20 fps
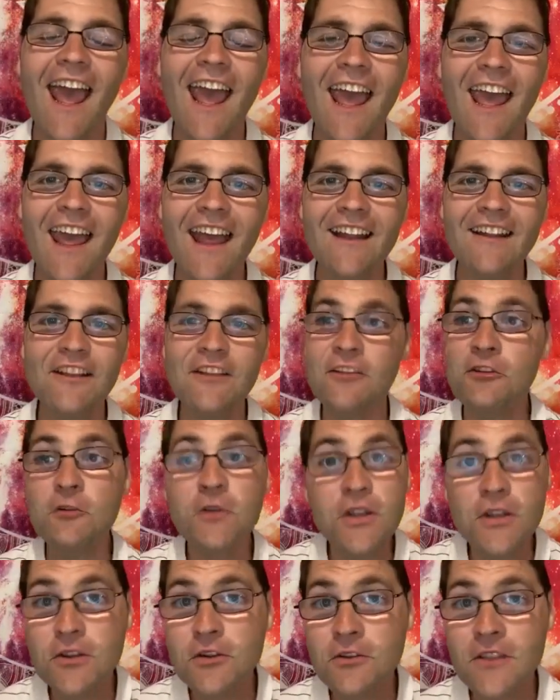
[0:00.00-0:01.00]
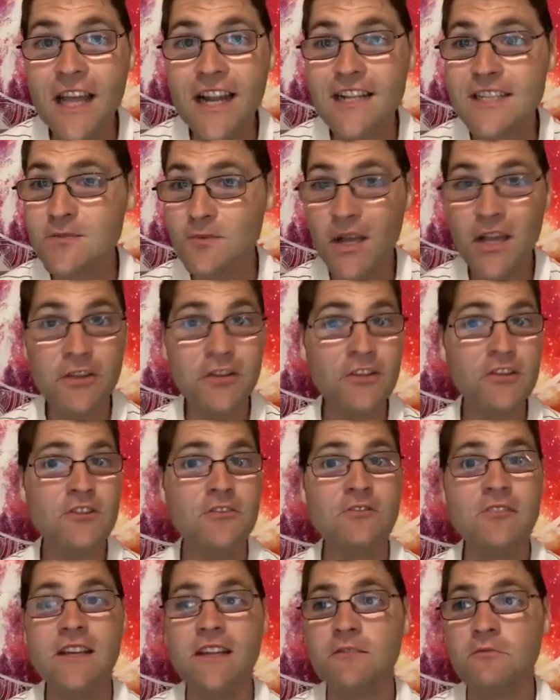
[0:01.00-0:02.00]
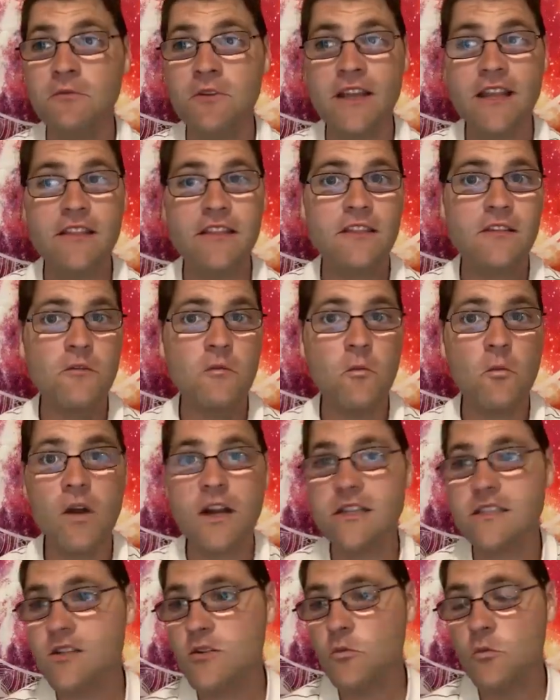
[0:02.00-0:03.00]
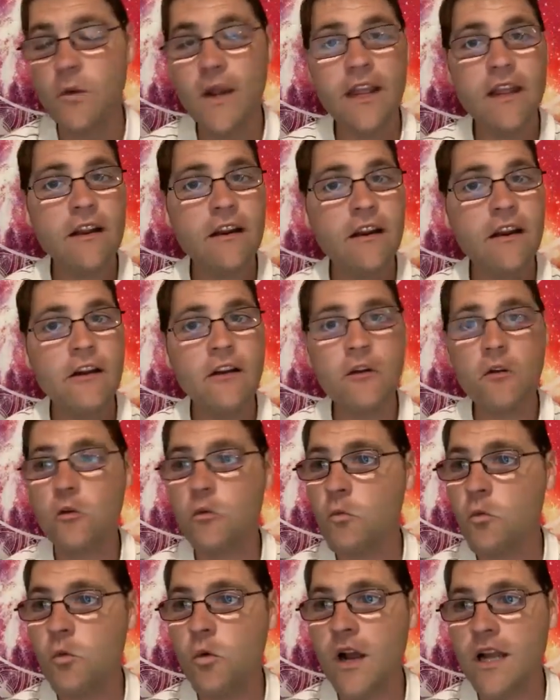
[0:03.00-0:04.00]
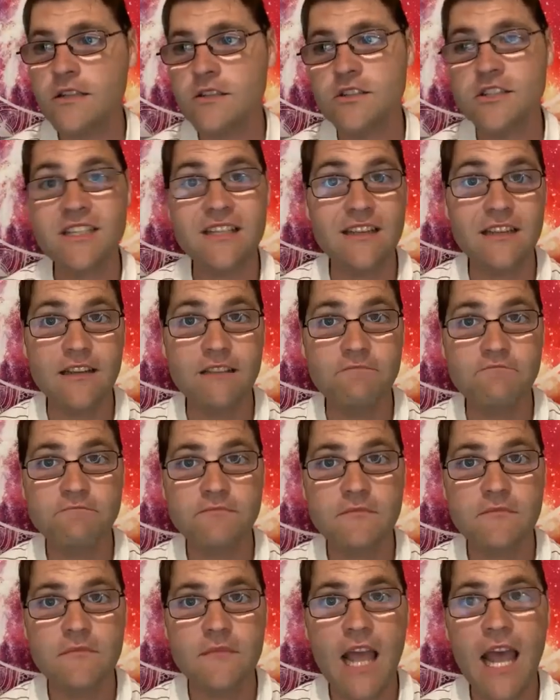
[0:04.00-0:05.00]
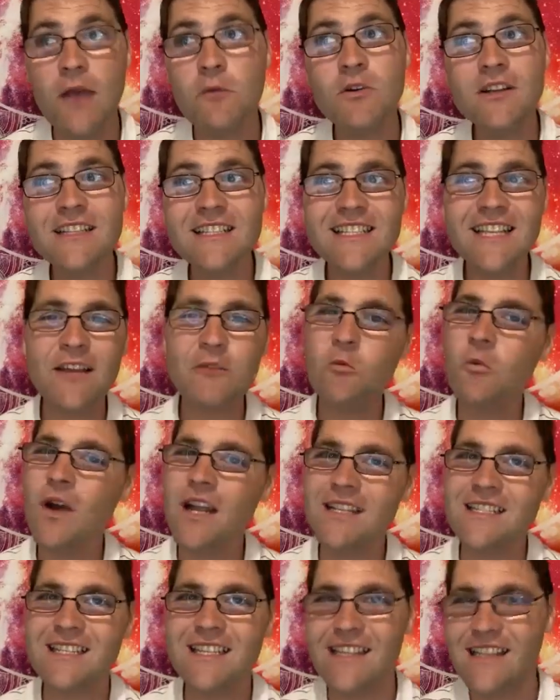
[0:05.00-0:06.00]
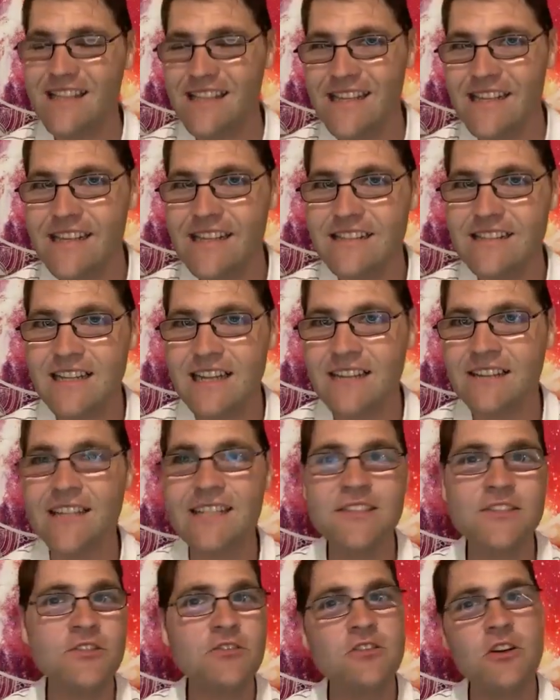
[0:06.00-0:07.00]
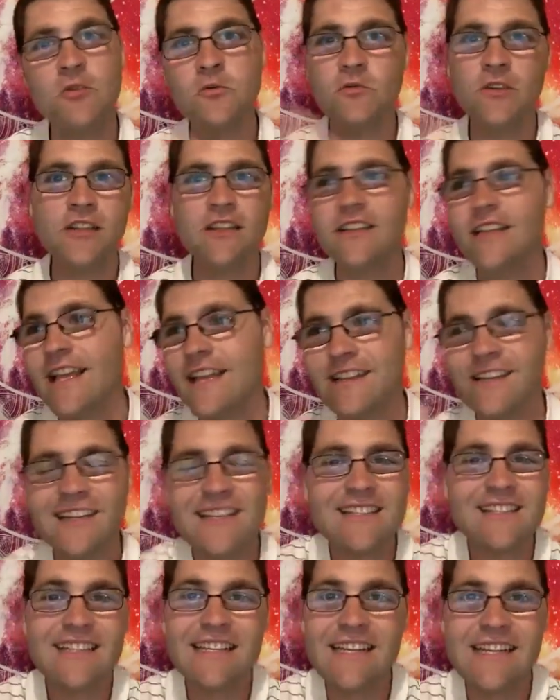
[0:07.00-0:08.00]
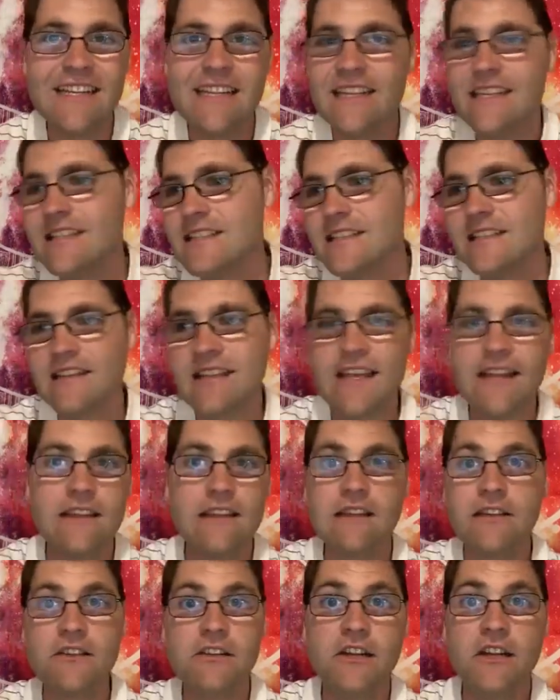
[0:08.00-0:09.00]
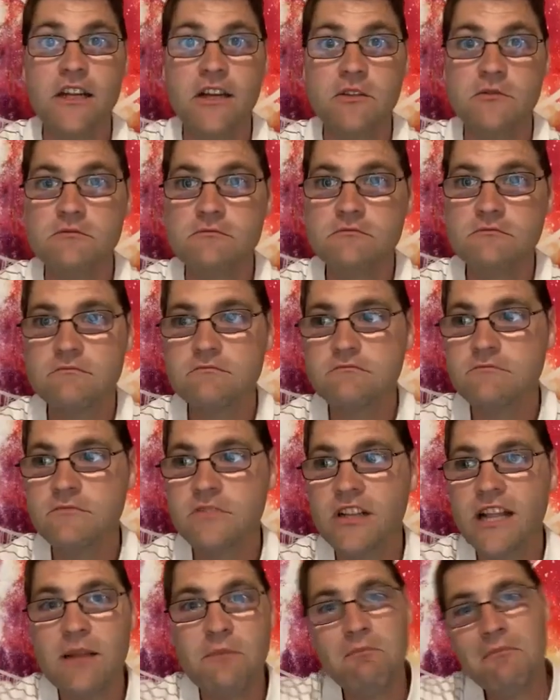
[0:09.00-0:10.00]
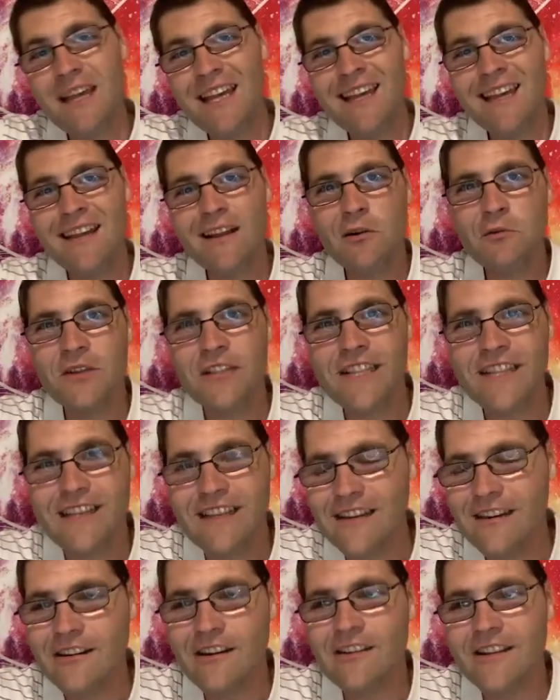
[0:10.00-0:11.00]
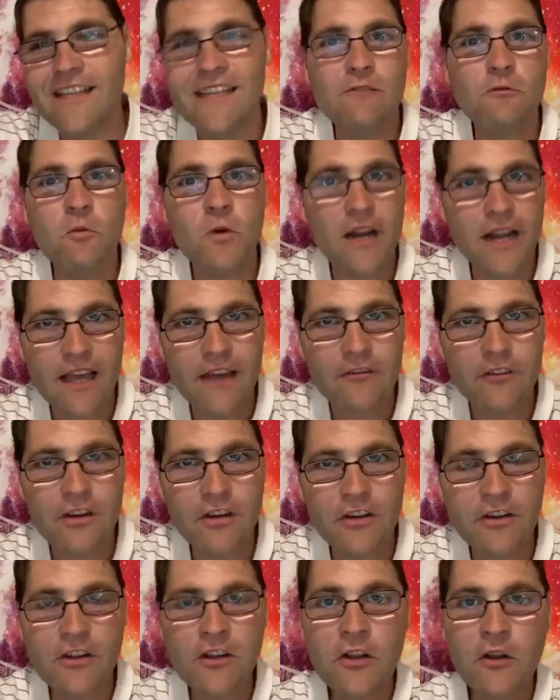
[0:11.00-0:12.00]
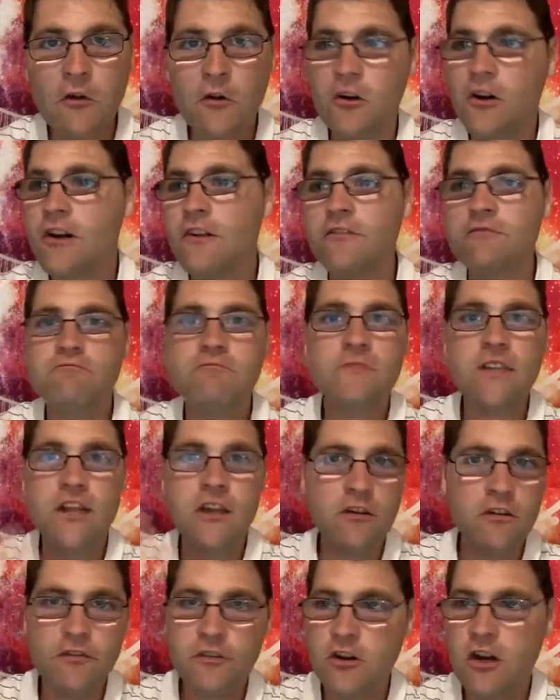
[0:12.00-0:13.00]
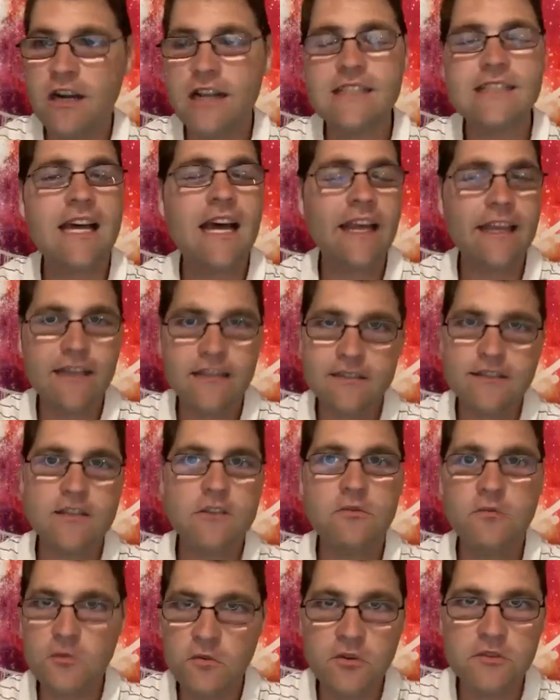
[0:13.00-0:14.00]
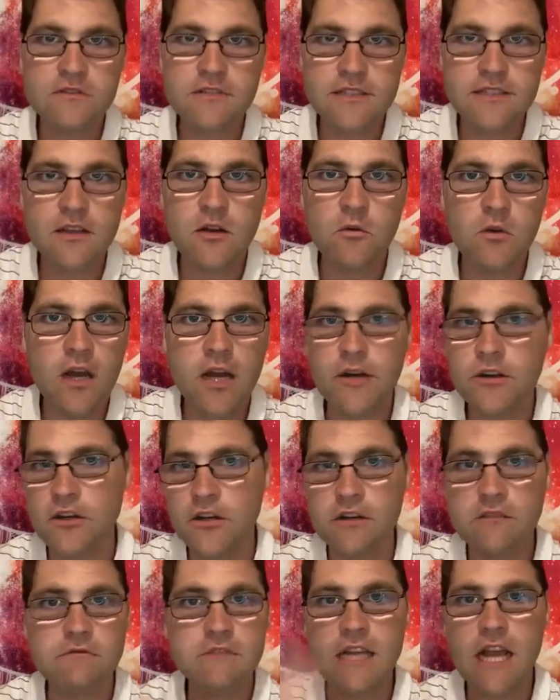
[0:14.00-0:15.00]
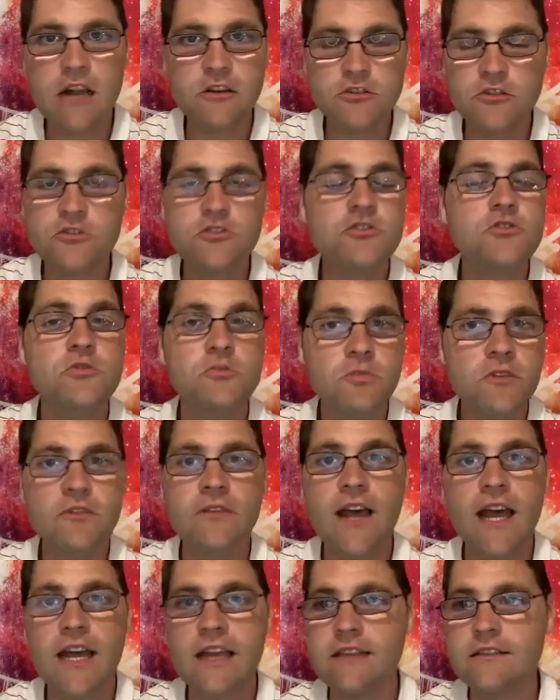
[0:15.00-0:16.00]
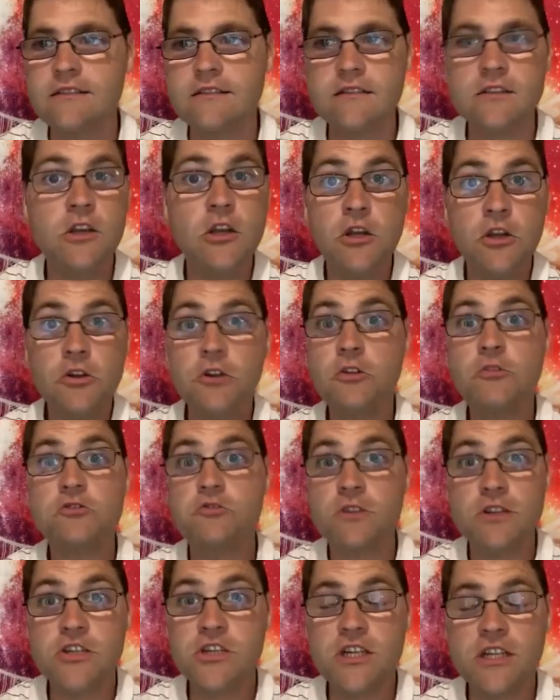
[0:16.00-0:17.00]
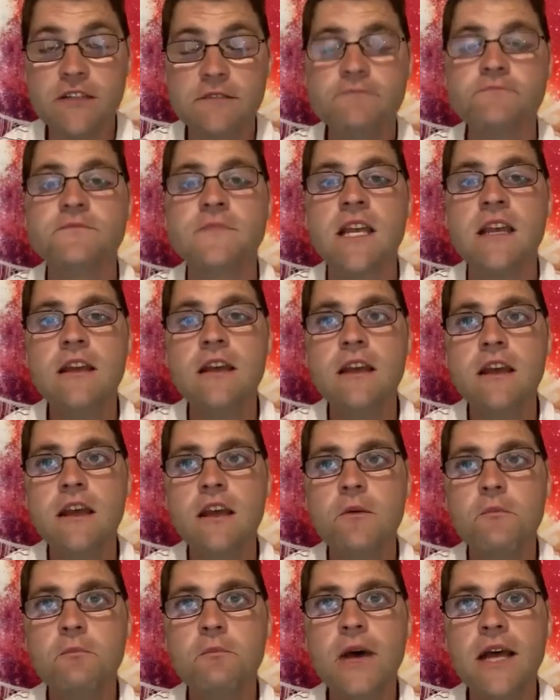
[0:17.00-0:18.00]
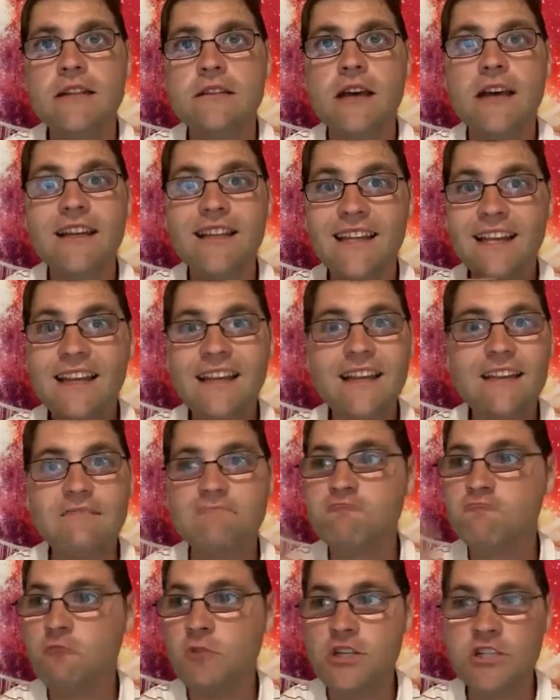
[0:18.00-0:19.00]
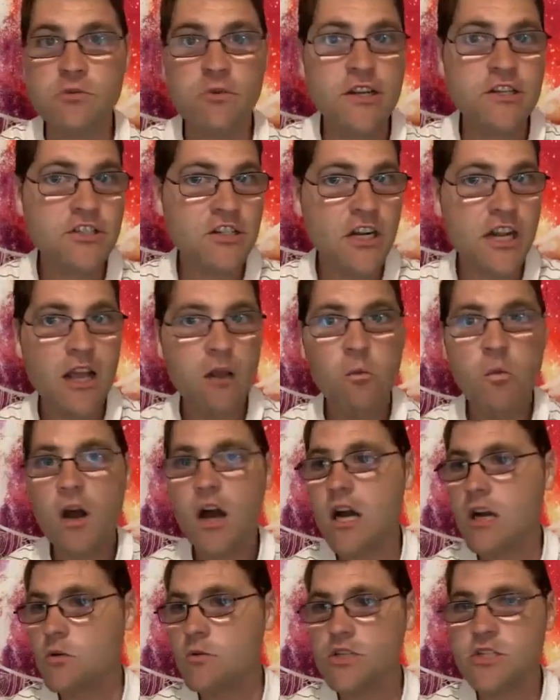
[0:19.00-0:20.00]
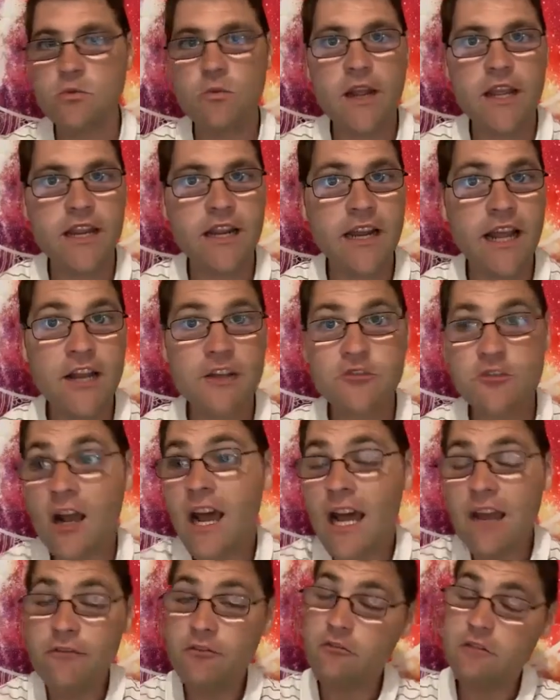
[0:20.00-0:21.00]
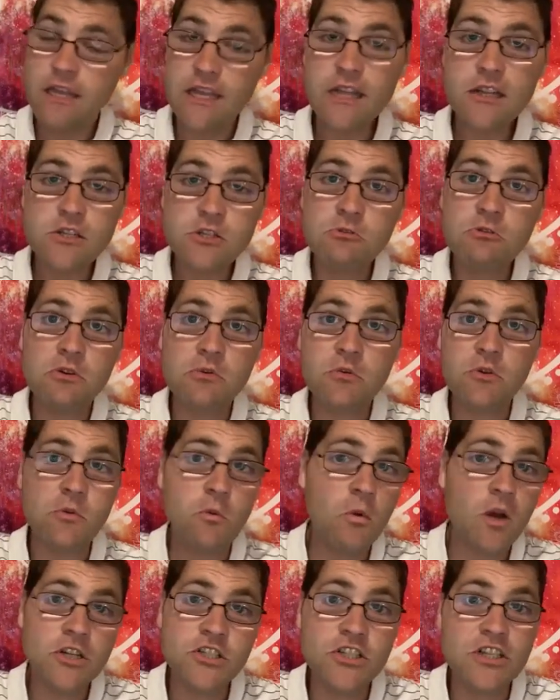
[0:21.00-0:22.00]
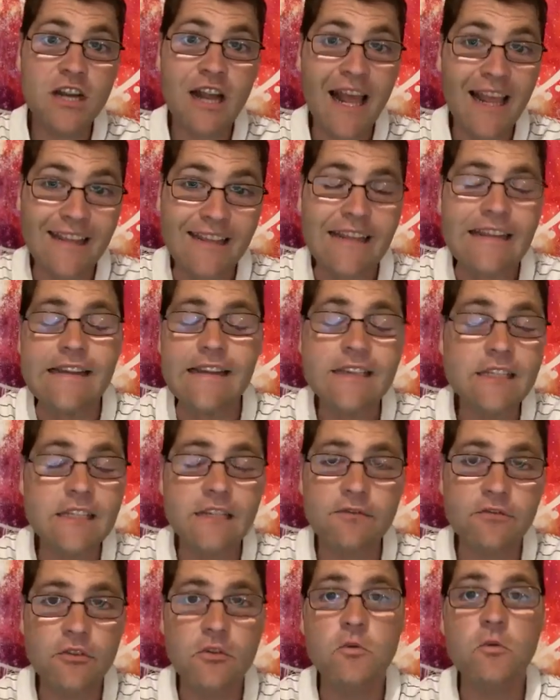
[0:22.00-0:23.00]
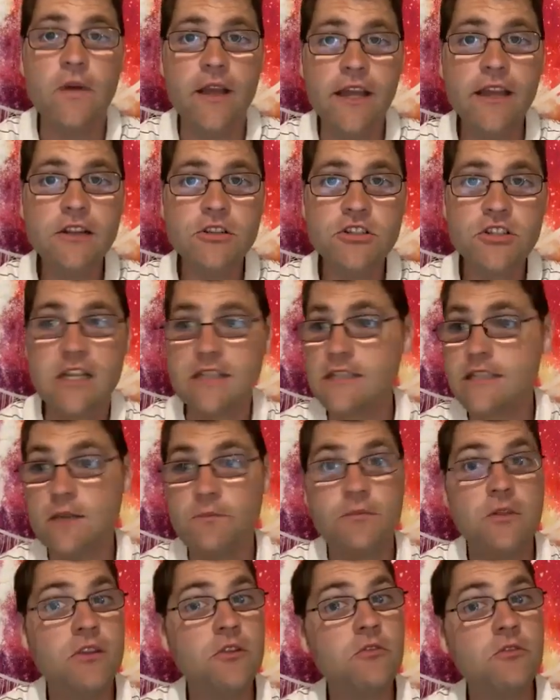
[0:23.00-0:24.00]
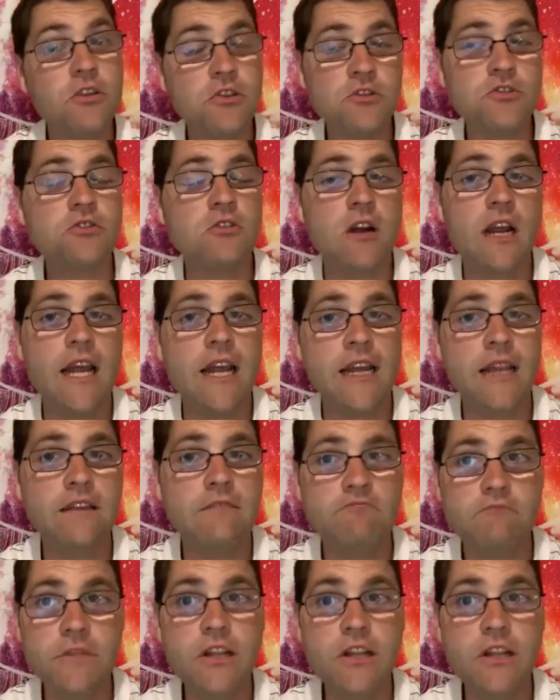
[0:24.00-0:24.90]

And you can do that as well. You can do it with what to wear, what to, I wouldn't say what to eat unless you don't really, like, unless eating isn't like, you know, you're like, man, I don't really care. I'll eat whatever. Or, you know, if you're on a diet, so forth, so on, or doctor supervised nutrition. But again, which way should I walk? Which way can I drive? You can do it with what should I eat if you wish. That's something you can try,